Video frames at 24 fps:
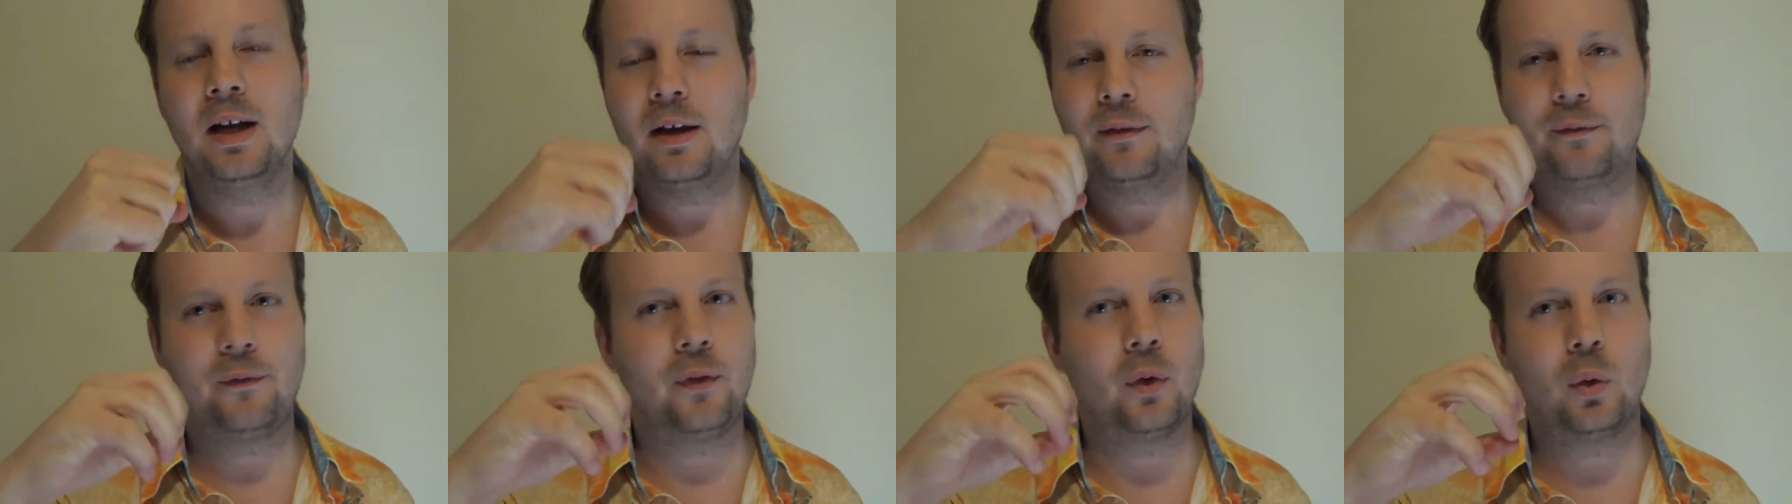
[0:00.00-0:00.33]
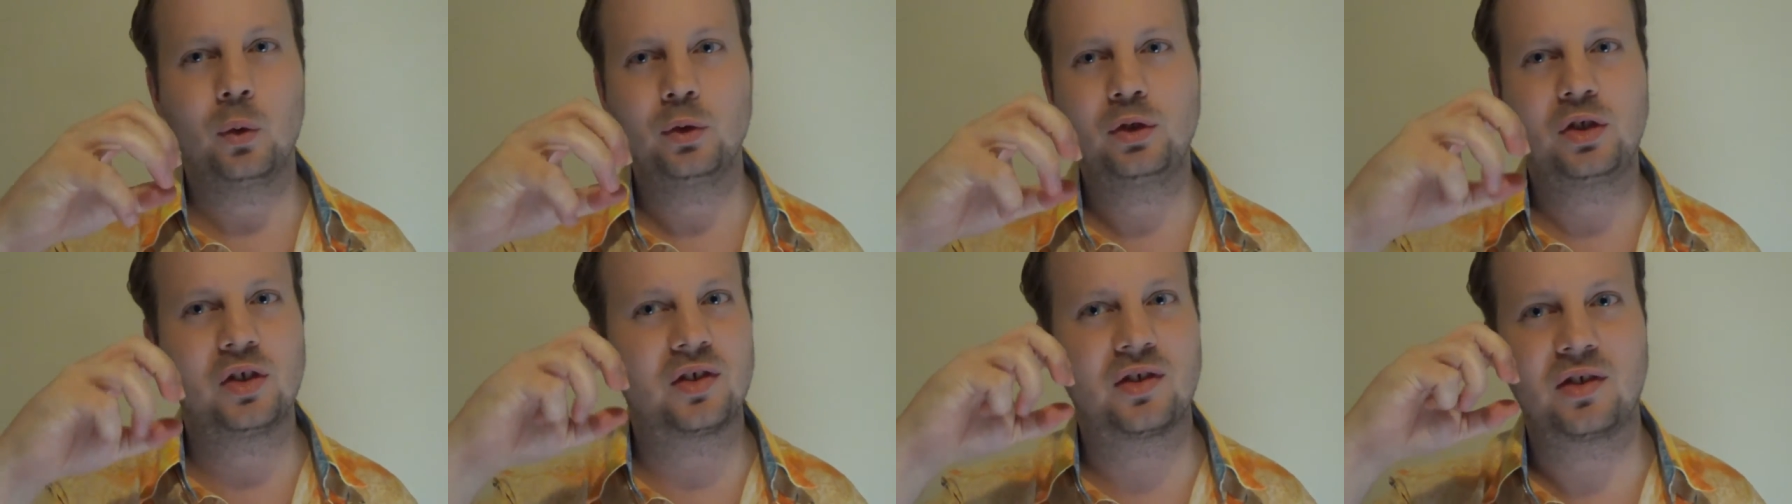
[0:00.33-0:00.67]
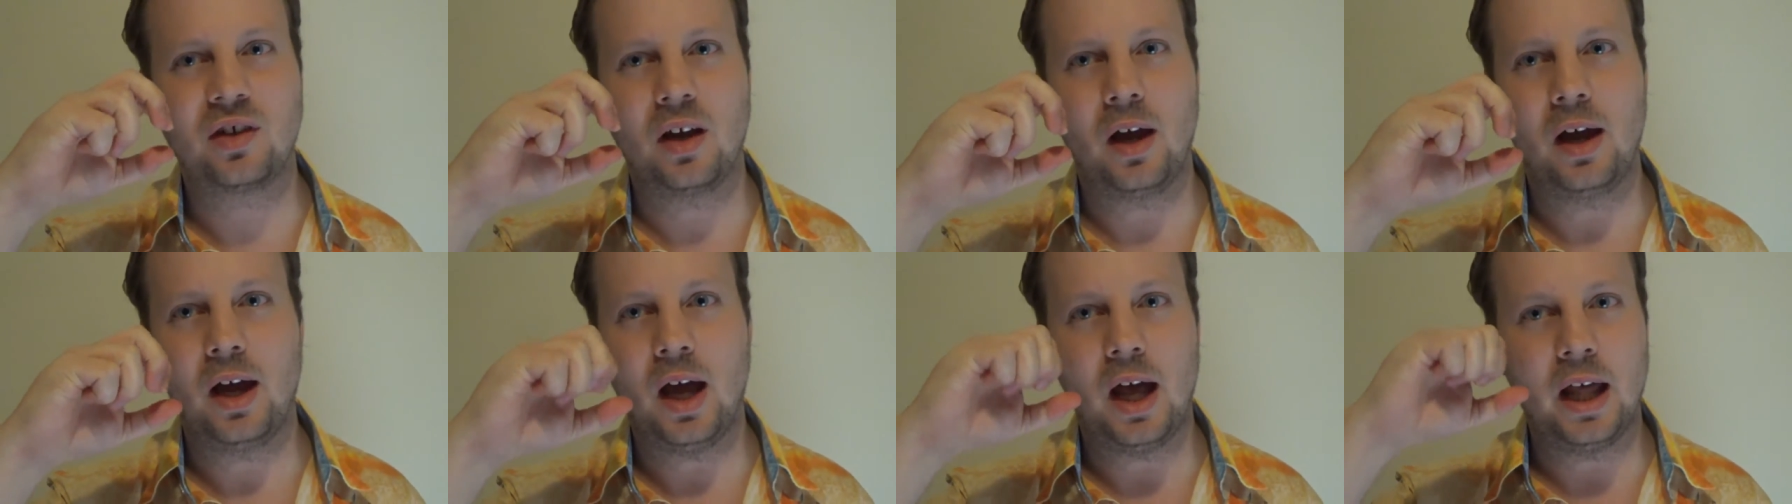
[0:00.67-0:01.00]
for
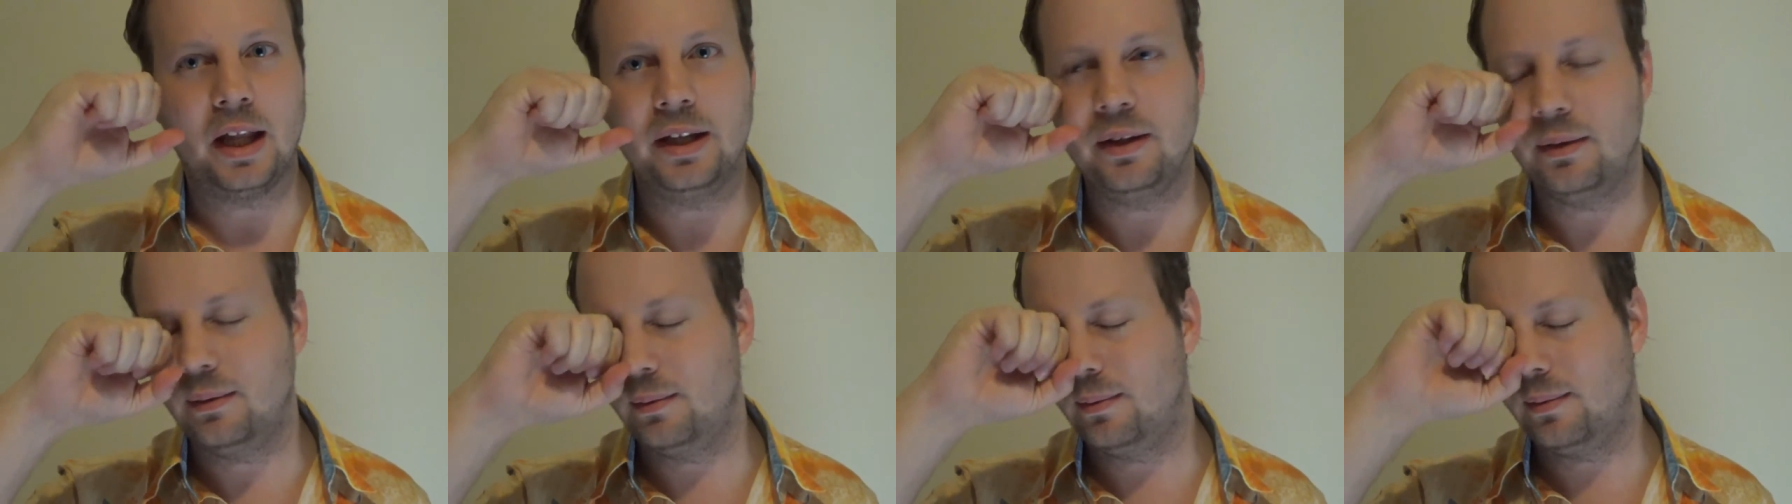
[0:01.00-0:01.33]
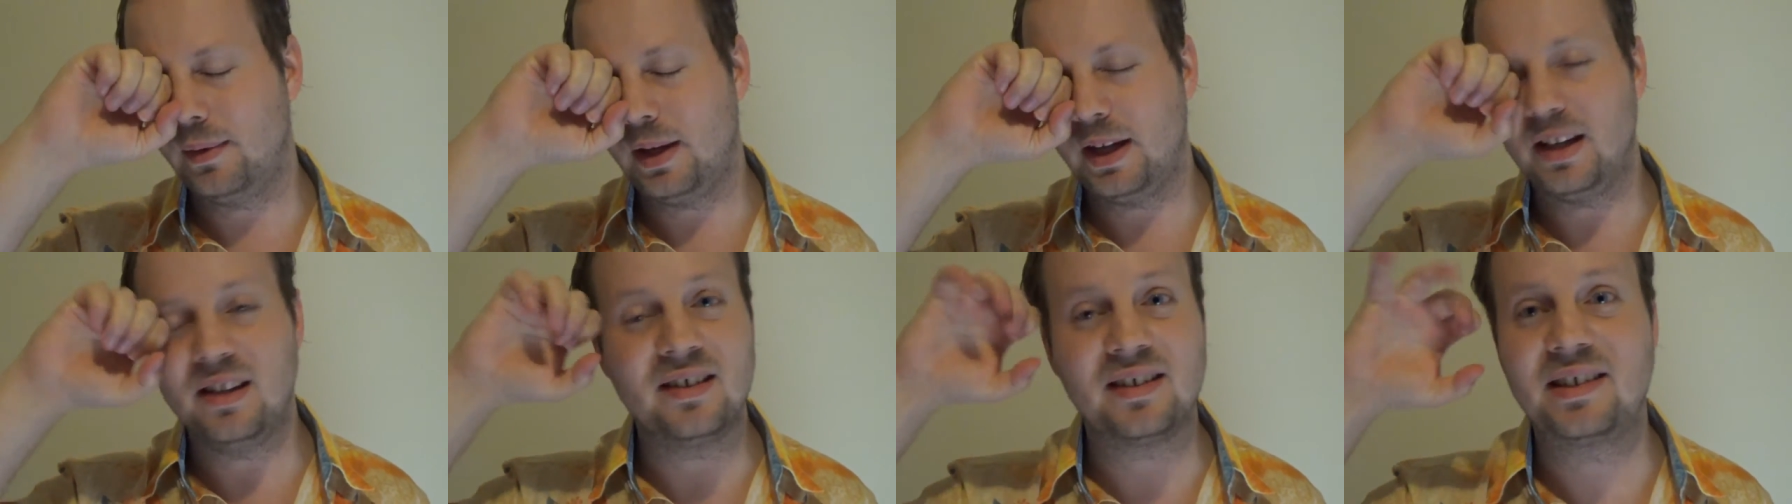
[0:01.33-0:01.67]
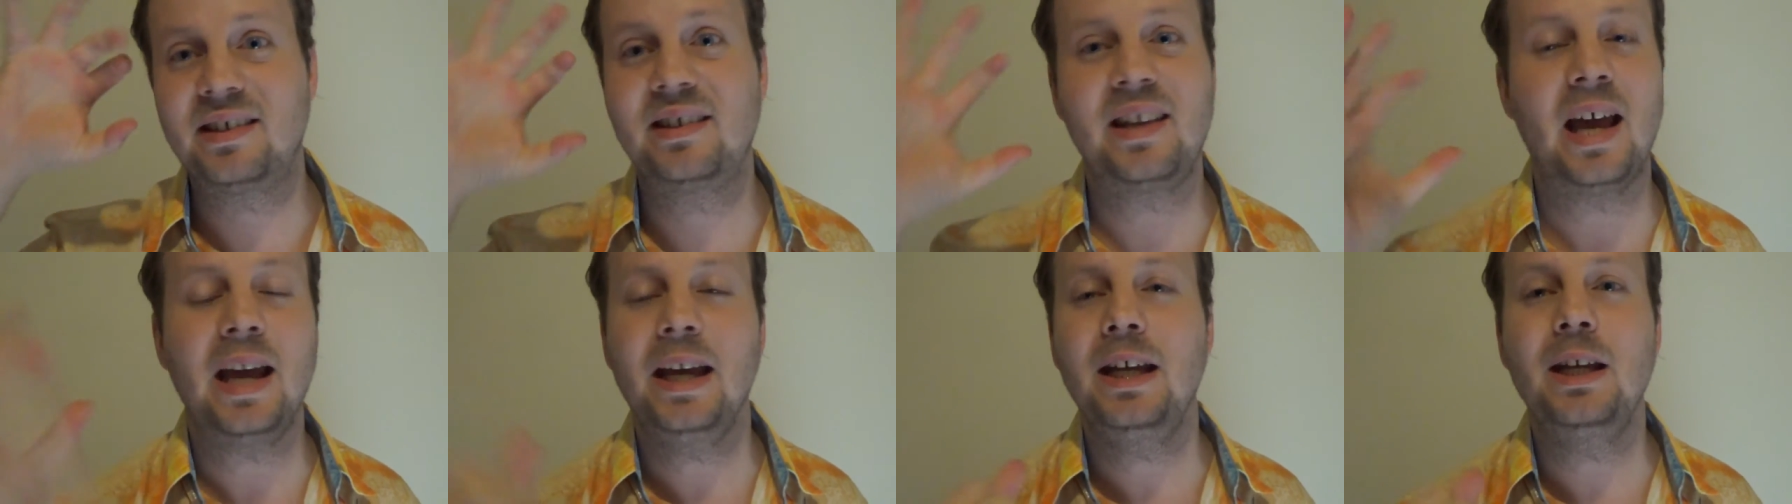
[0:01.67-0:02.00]
just an
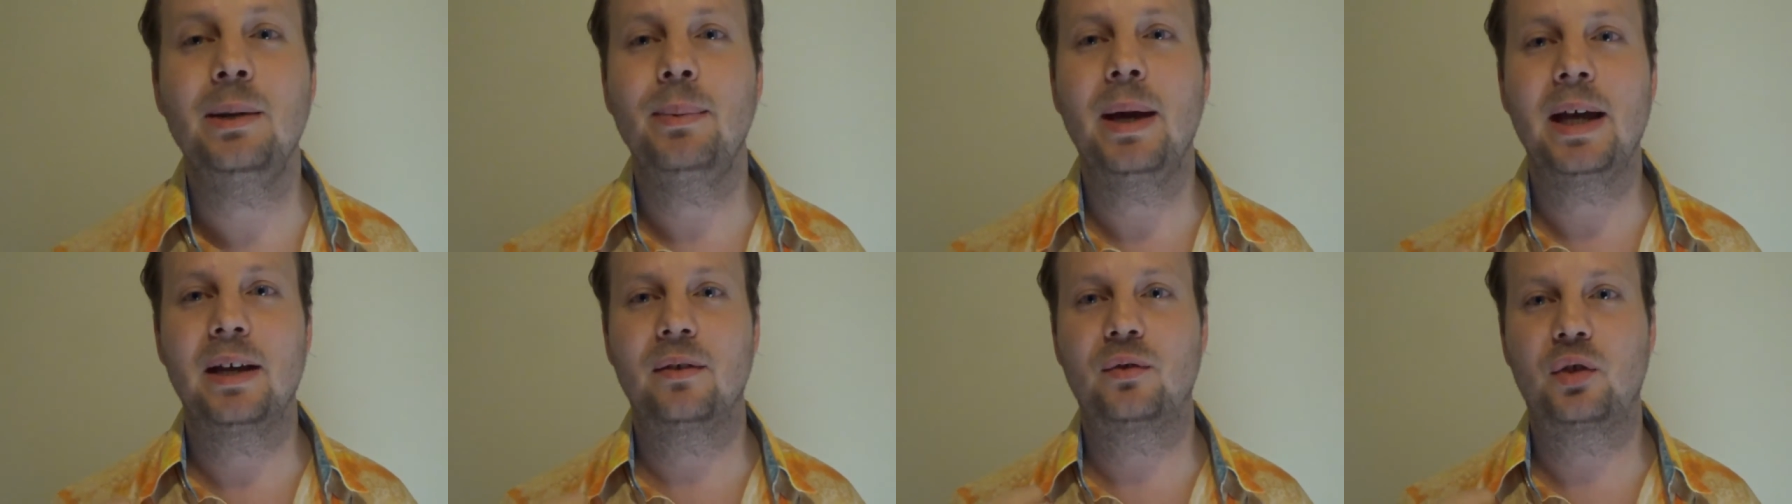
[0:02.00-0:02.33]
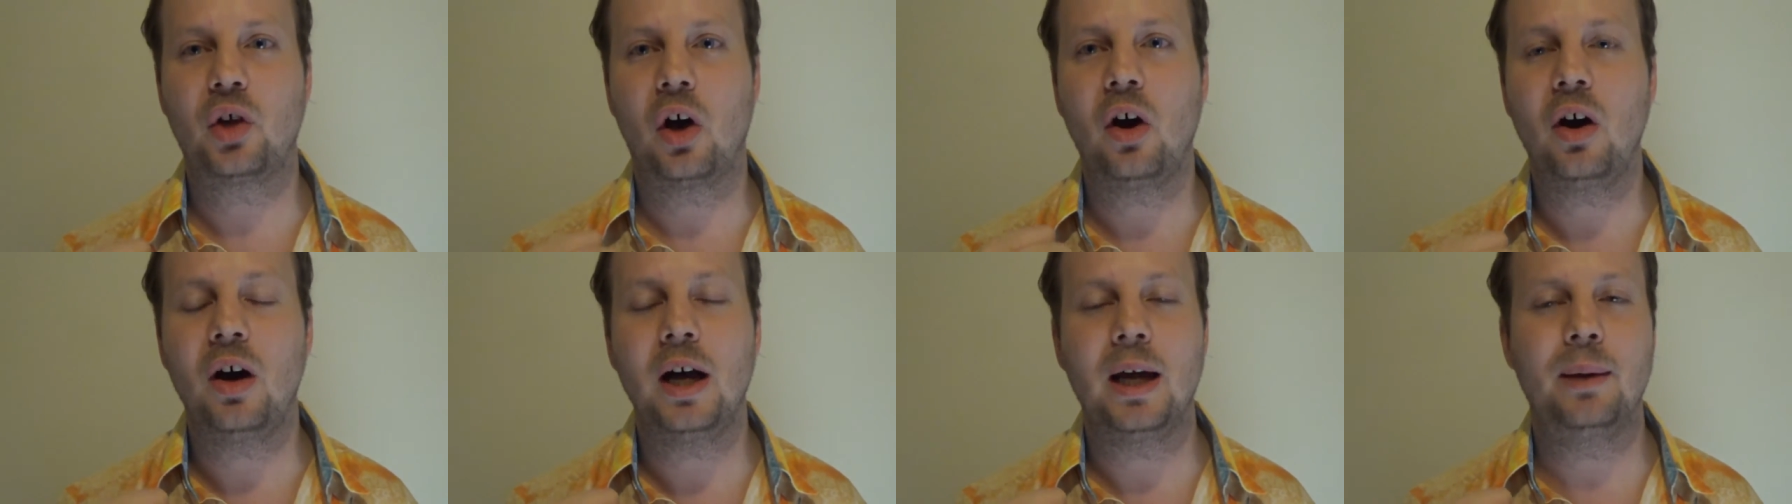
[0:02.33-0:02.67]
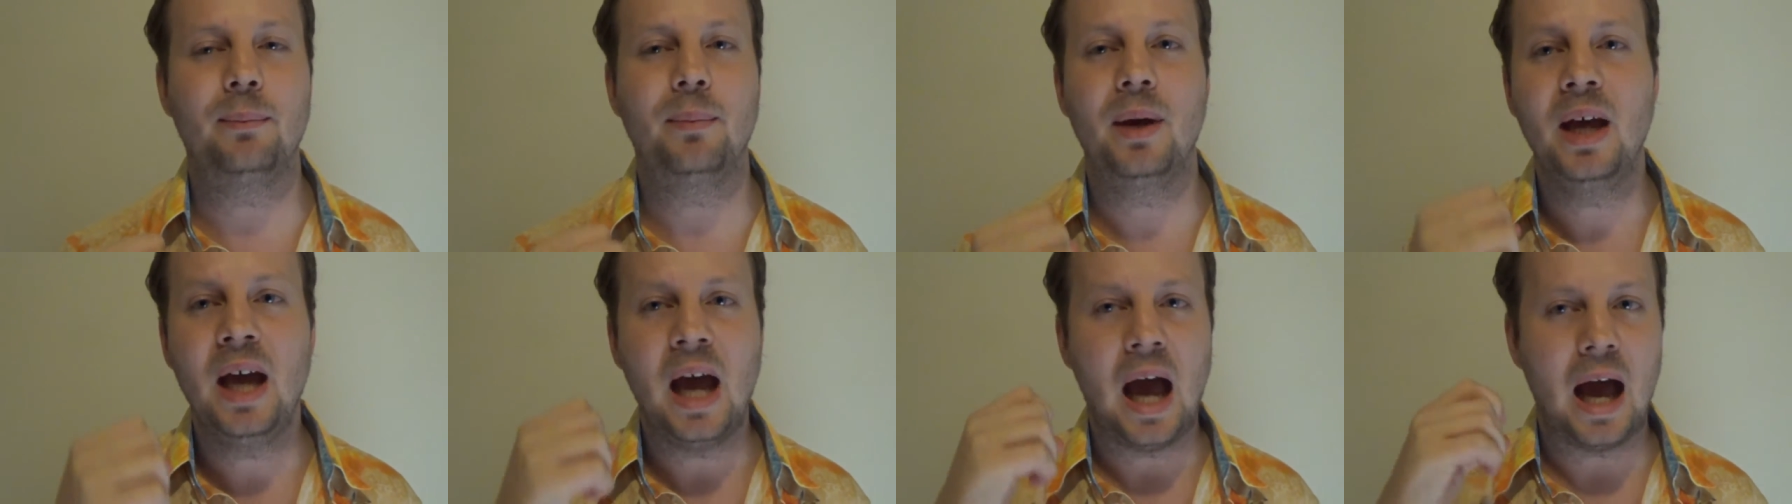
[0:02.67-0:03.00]
insane amount of
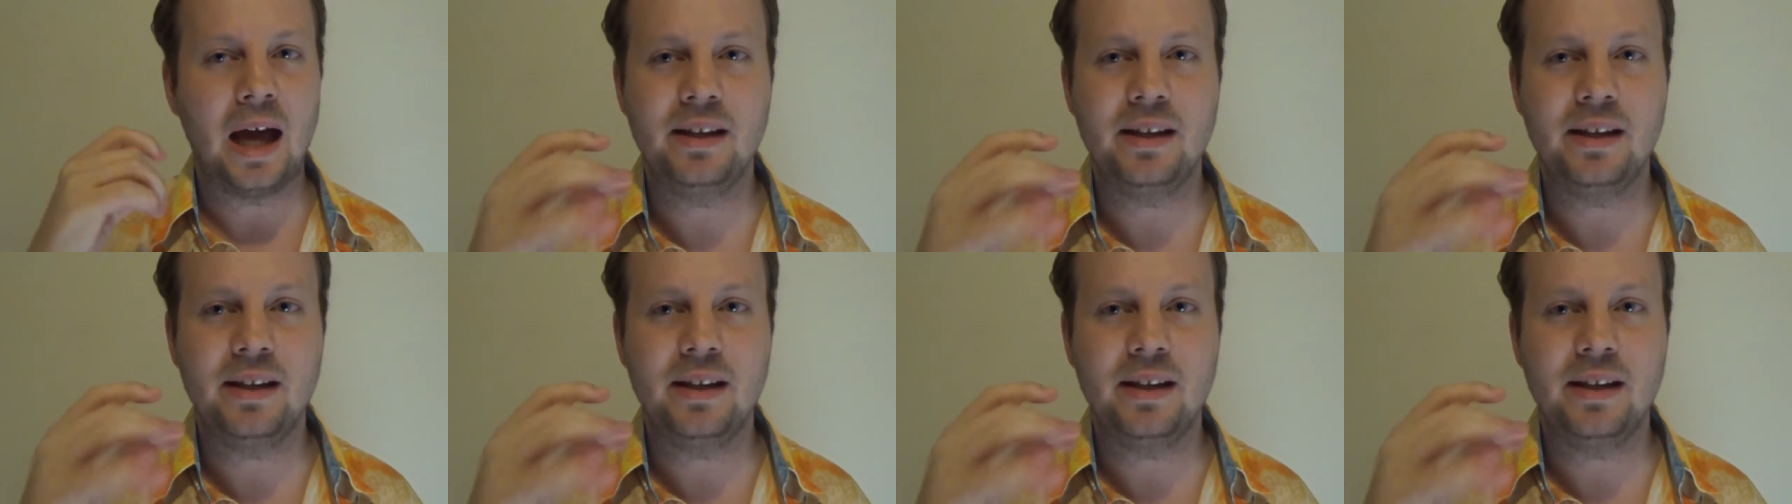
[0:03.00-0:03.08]
time,